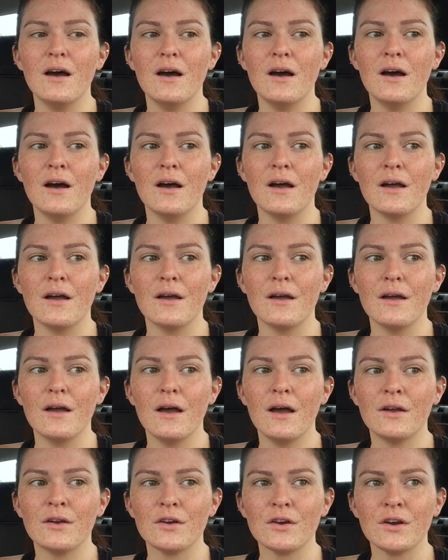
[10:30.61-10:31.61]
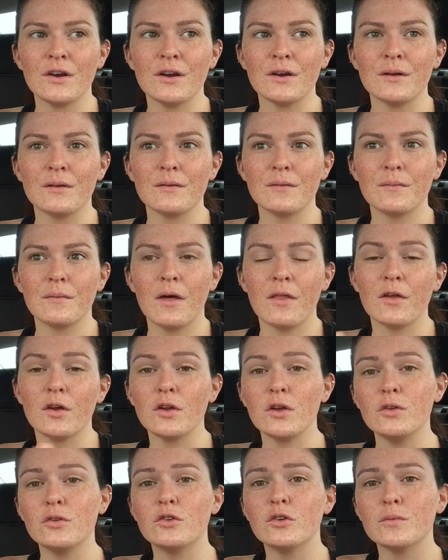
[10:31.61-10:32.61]
under other
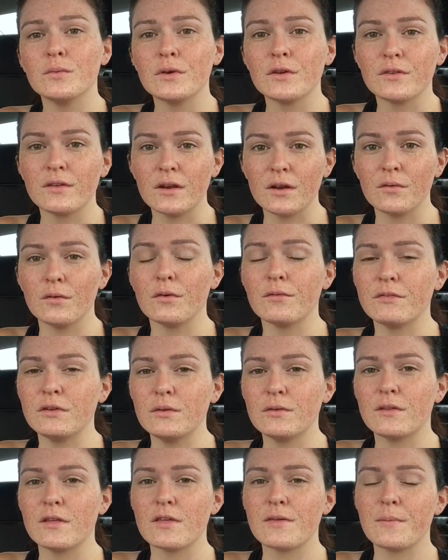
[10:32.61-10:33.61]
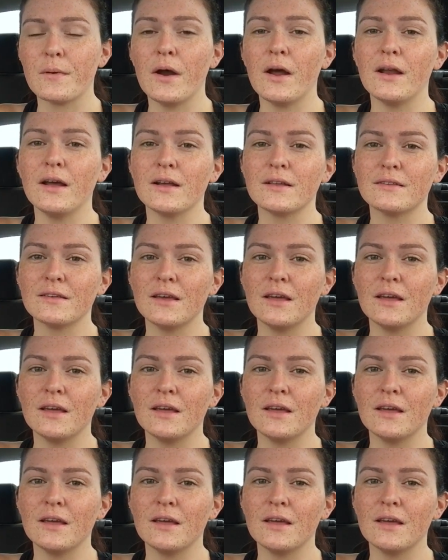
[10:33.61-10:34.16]
YouTubers that have reviewed this product,